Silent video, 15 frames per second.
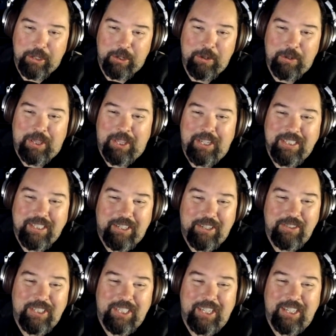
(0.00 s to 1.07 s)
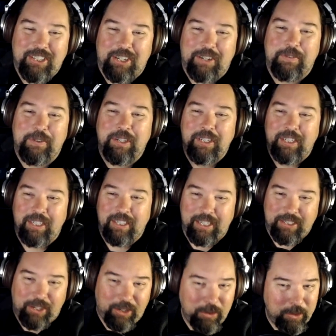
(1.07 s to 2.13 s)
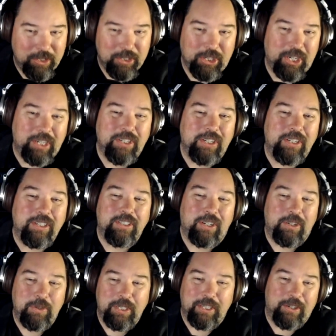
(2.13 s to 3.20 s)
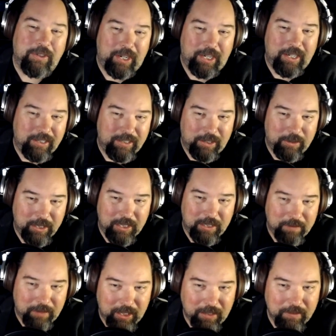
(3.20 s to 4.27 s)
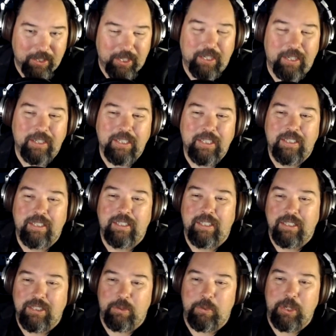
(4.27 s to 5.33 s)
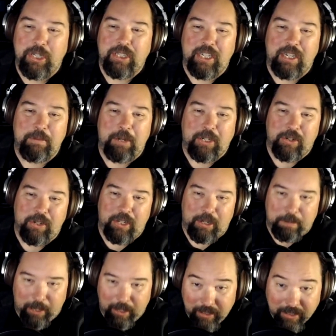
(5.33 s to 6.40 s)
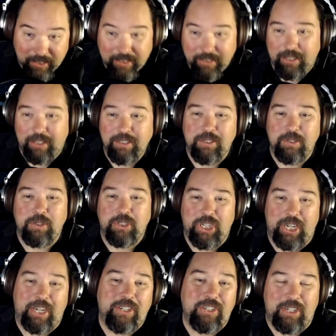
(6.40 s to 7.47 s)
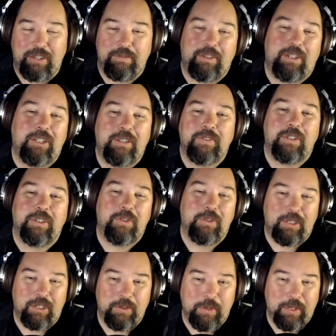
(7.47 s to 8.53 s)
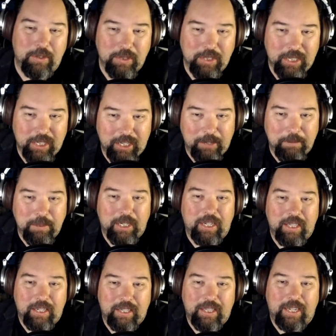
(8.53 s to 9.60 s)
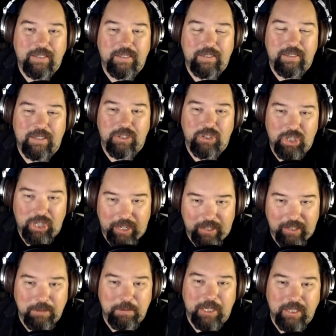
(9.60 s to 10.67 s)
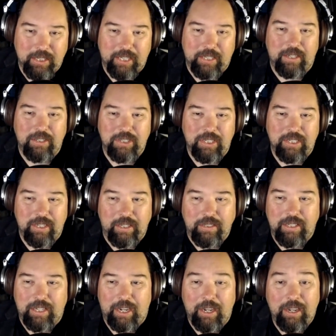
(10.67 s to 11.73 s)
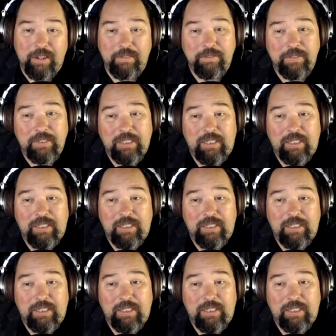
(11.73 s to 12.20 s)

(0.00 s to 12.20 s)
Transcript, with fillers: truth is, like you said, Jennifer, it's always changing, it's always iterating, it's always evolving. So we just need to make sure that our policies also change and evolve to go along with those times. And I think that's the challenge because technology does have,